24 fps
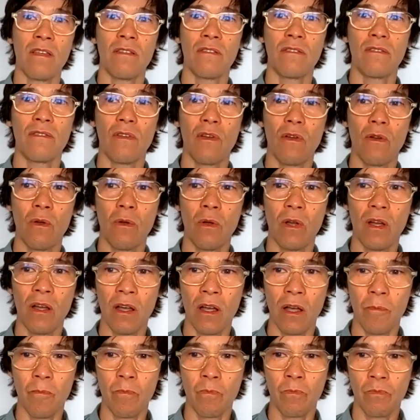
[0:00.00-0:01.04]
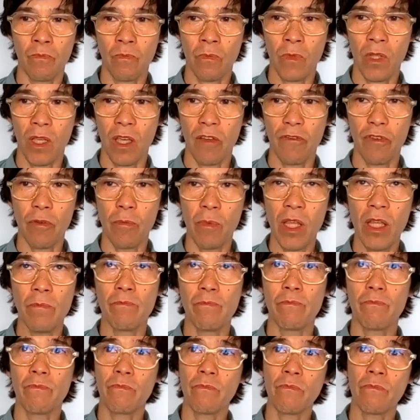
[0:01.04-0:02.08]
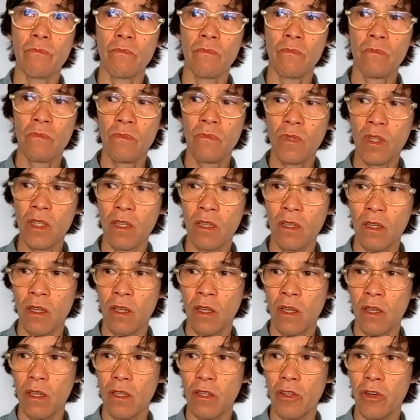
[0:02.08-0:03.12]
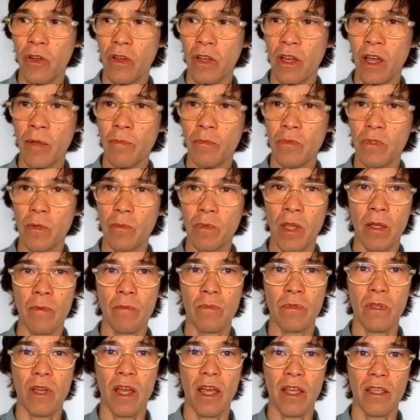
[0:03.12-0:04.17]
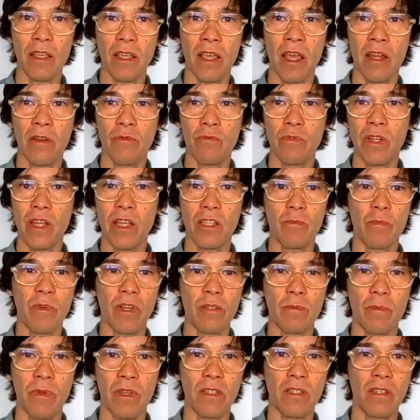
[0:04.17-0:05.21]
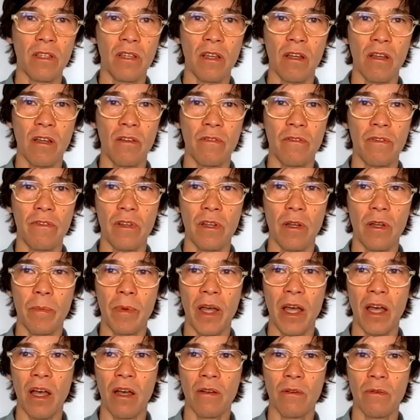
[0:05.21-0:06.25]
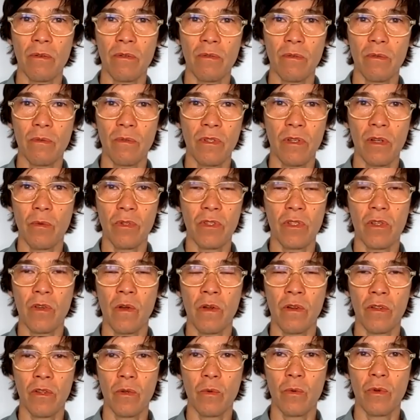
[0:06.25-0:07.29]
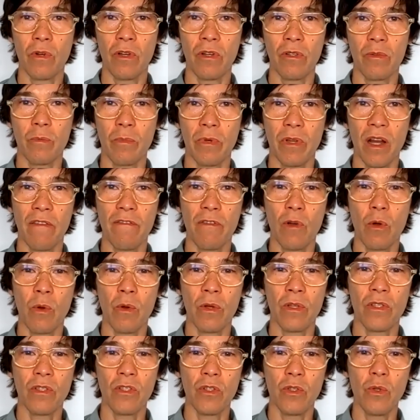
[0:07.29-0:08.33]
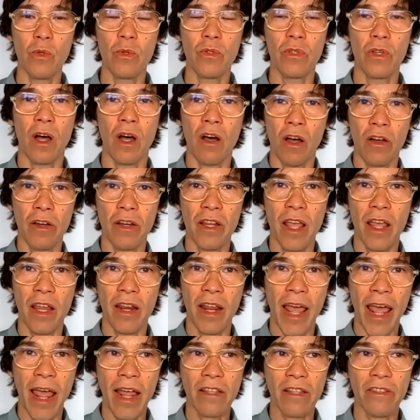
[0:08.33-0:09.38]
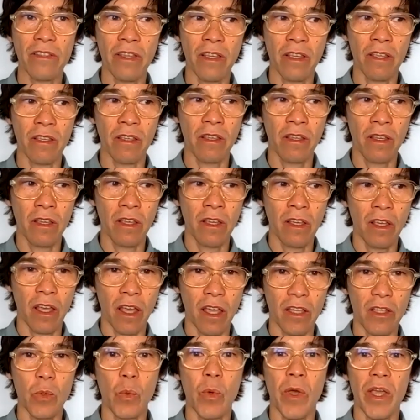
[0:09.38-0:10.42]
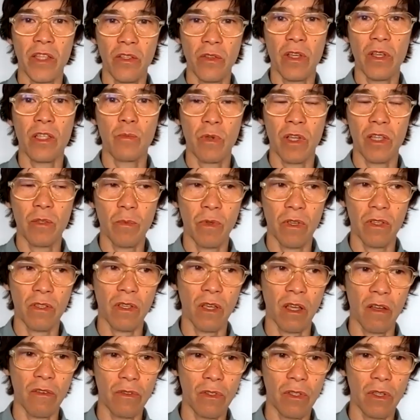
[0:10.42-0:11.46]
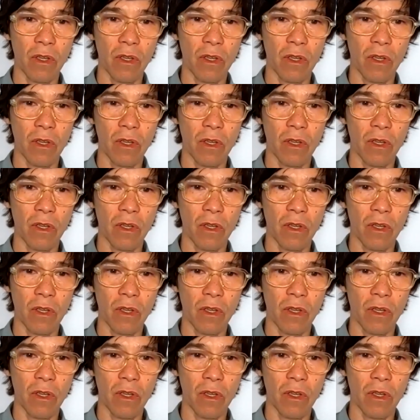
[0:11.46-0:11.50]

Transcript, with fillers: And so, and for me, you know, I can't really express myself about, you know, what's going on in the world, but I've always used art and acting as a way to express myself.